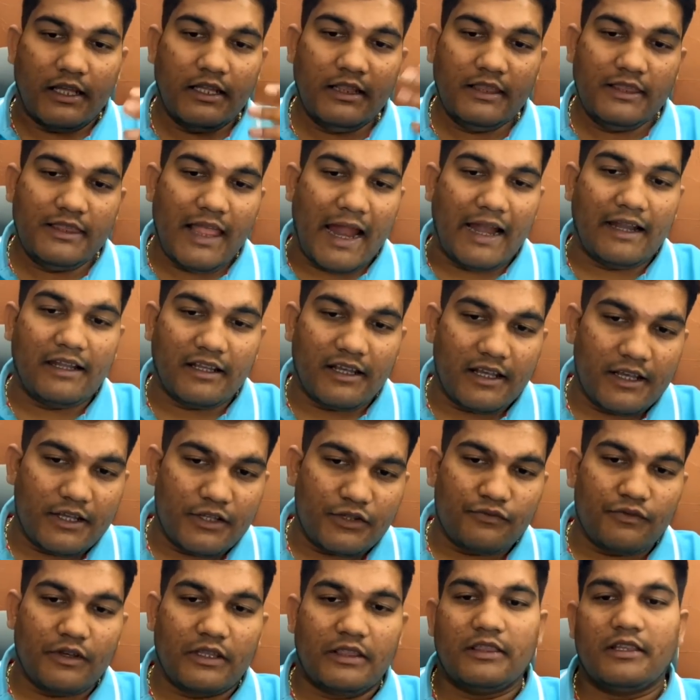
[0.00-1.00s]
In that
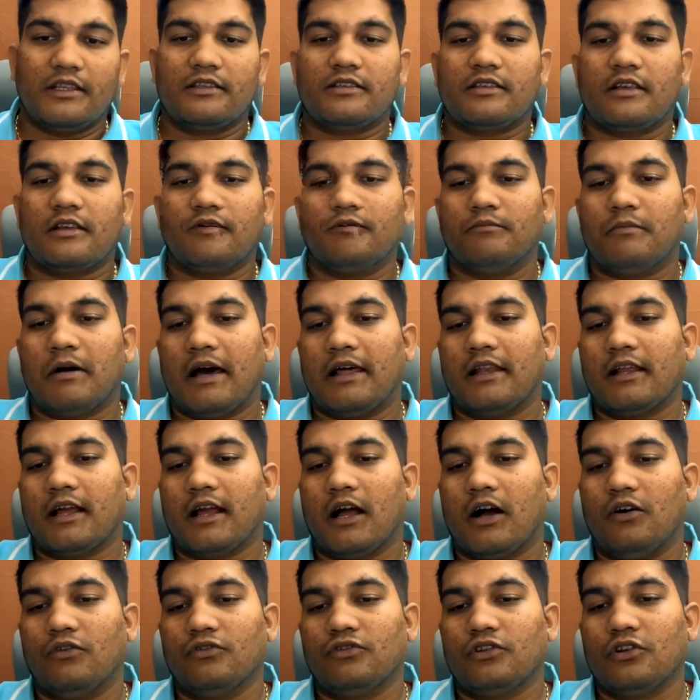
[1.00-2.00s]
case, when the
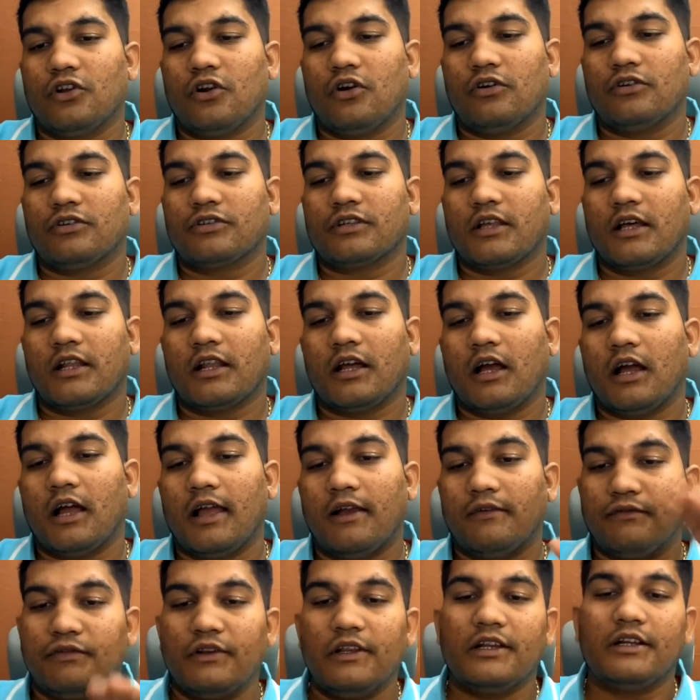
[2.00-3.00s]
Marak house lords are
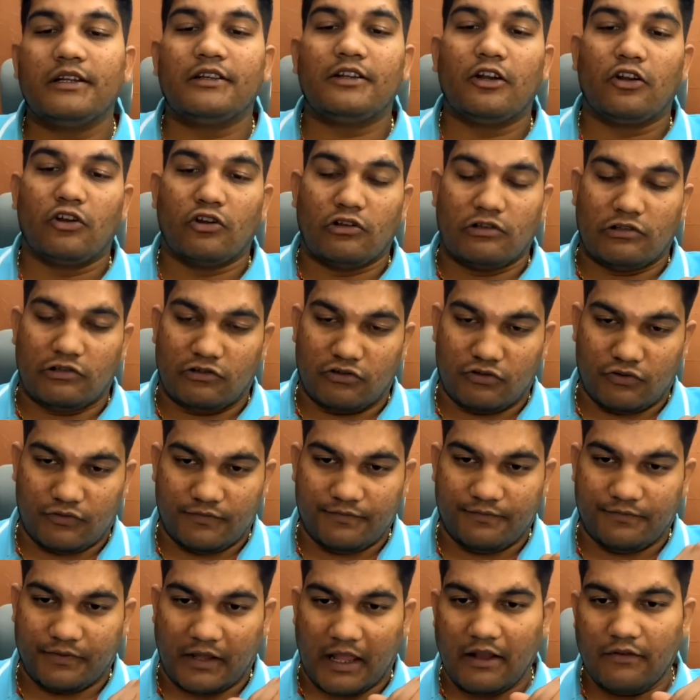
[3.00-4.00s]
afflicted also,
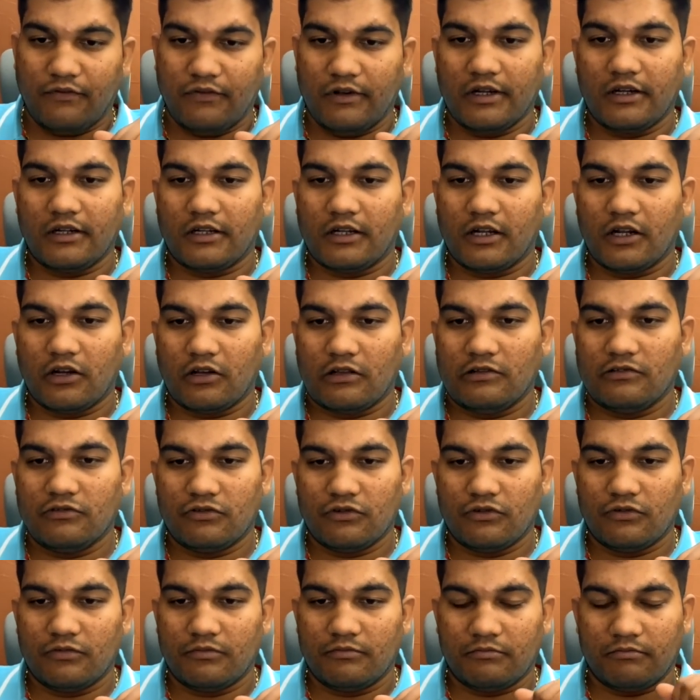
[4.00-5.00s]
afflicted
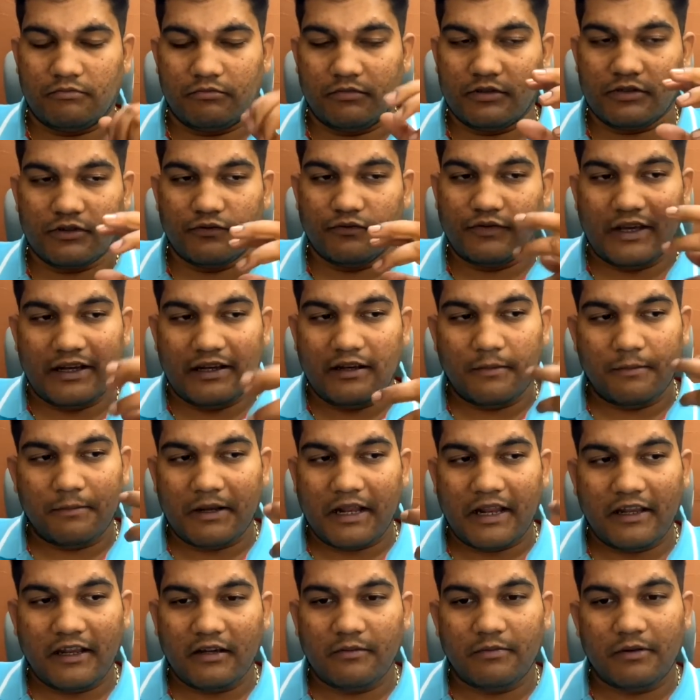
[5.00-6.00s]
also, when a
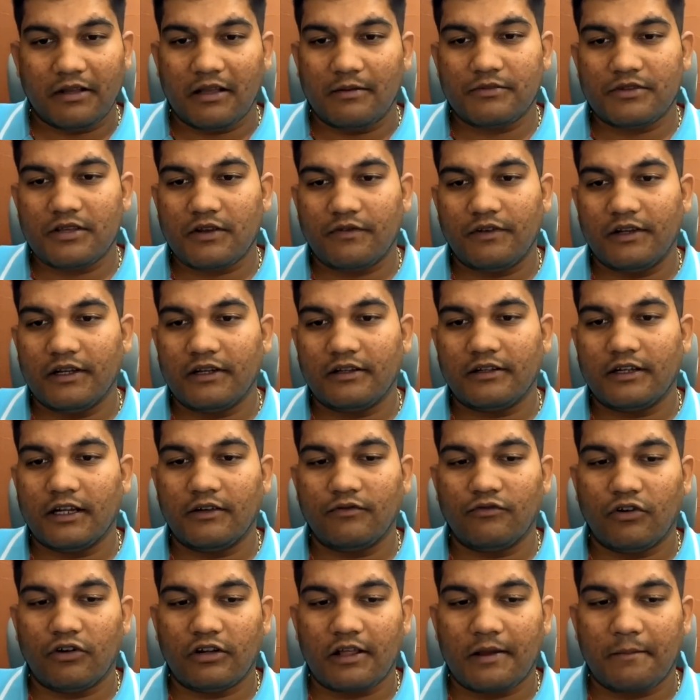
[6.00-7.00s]
planet becomes
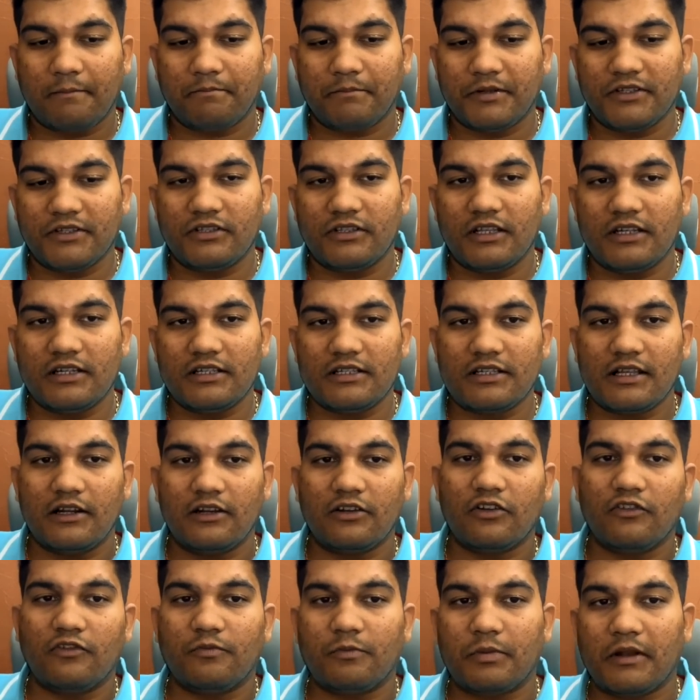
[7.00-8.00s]
afflicted, what happens? The
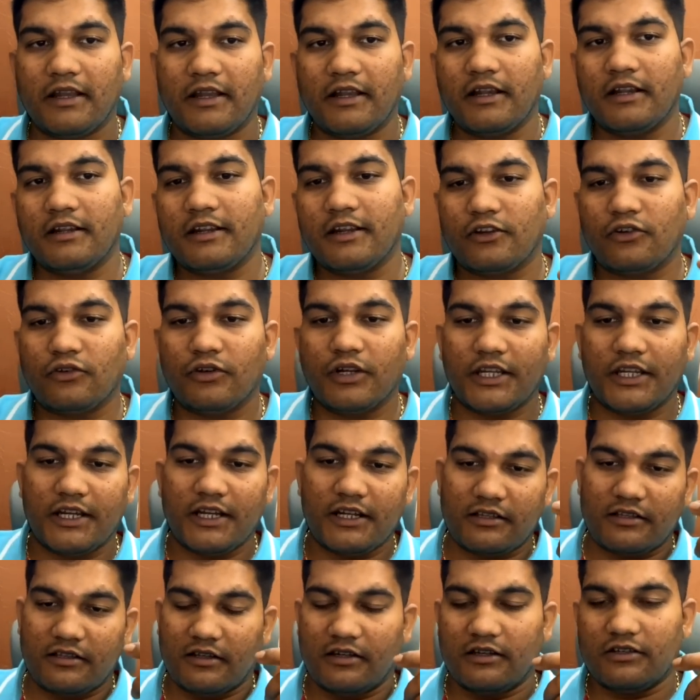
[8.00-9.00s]
result of planet
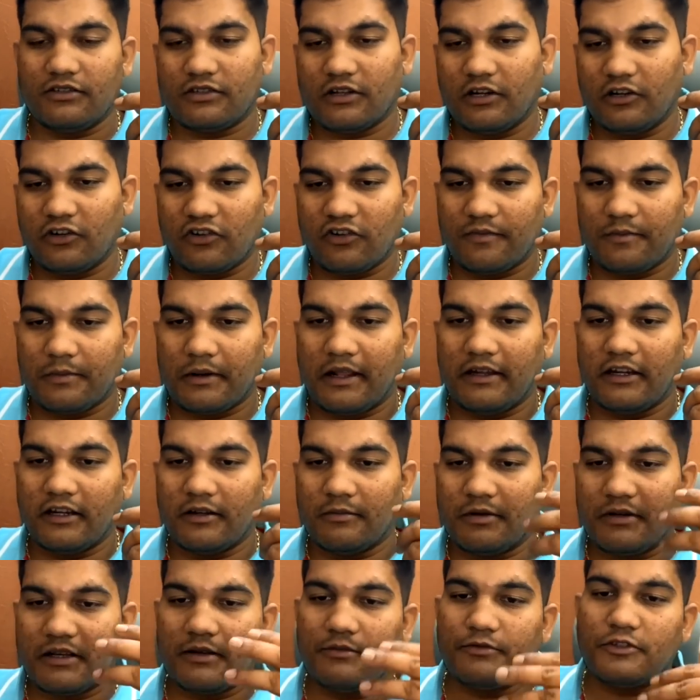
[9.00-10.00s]
deteriorates, the result of
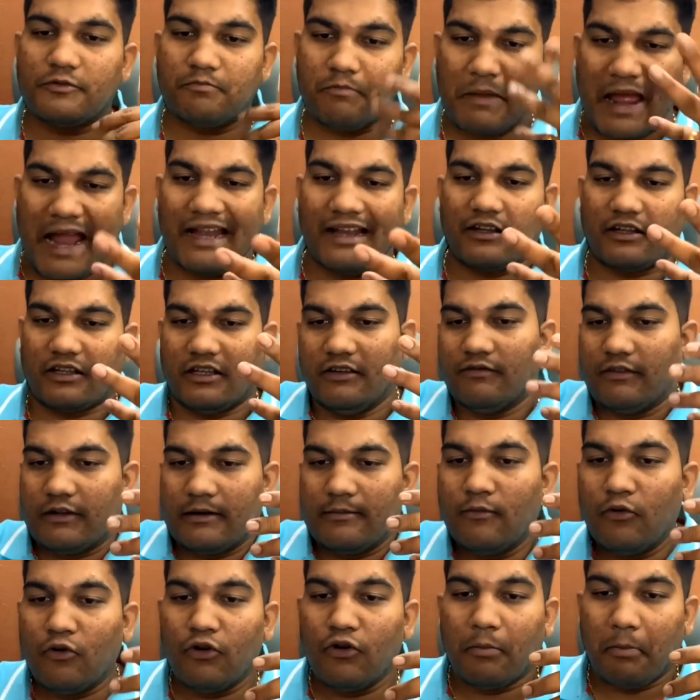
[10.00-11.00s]
planet becomes bad,
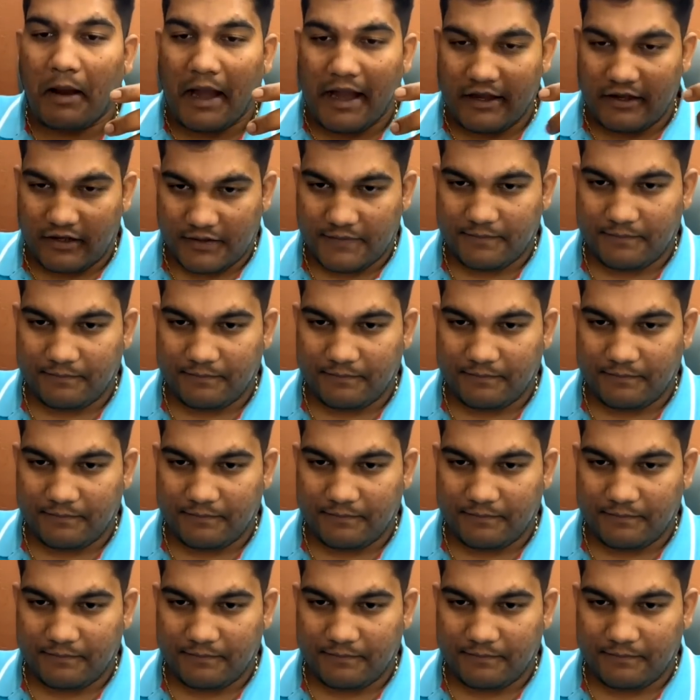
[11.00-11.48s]
even more bad.